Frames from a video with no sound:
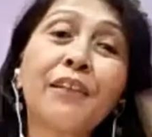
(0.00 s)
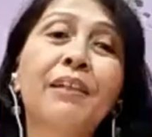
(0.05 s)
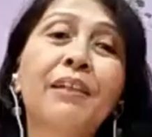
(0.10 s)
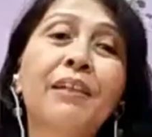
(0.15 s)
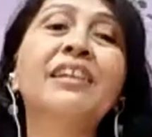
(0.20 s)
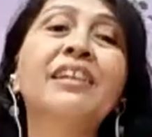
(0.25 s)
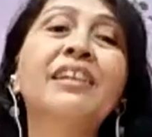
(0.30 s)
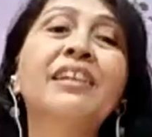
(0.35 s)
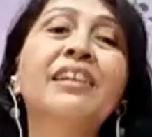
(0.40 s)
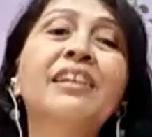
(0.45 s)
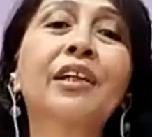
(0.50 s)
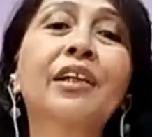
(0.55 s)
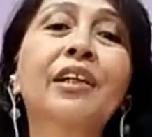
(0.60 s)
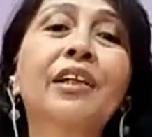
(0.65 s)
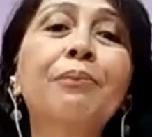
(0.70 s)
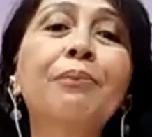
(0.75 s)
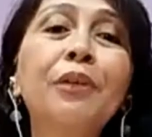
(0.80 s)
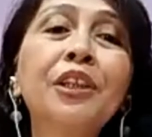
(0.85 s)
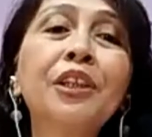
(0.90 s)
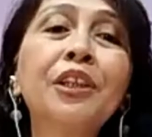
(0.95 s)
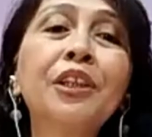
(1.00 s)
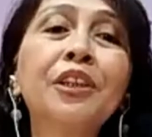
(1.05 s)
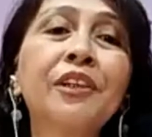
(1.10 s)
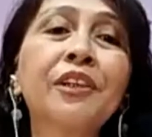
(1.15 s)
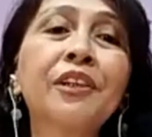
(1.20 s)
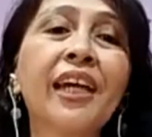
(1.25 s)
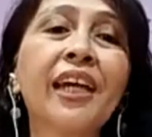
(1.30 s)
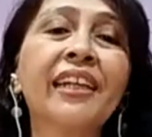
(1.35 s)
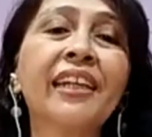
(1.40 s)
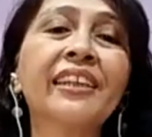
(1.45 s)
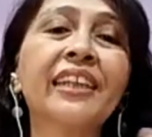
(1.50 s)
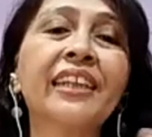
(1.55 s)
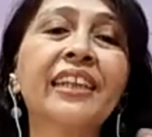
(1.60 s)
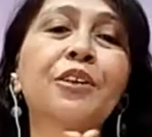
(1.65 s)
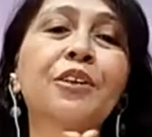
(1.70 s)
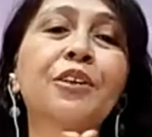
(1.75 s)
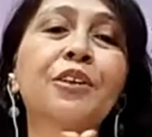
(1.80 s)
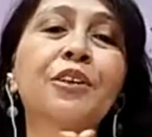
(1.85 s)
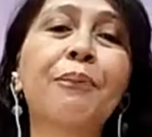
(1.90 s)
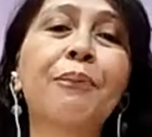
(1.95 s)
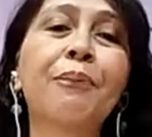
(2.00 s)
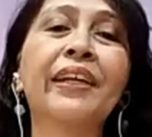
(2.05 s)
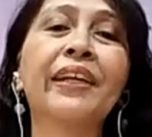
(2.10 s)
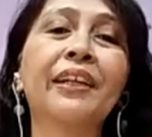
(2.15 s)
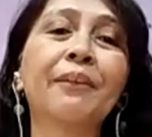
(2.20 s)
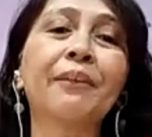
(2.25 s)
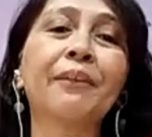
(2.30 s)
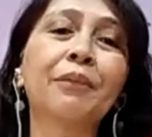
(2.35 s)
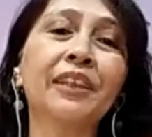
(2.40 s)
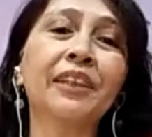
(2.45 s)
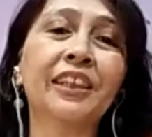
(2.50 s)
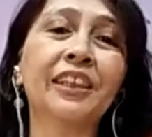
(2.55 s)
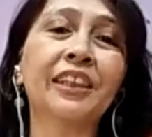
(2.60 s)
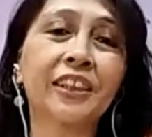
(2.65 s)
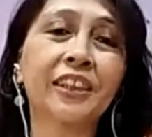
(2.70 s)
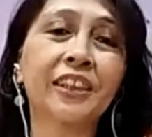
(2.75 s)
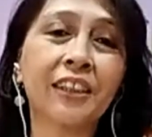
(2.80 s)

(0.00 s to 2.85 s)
So you can put your hands into a praying position.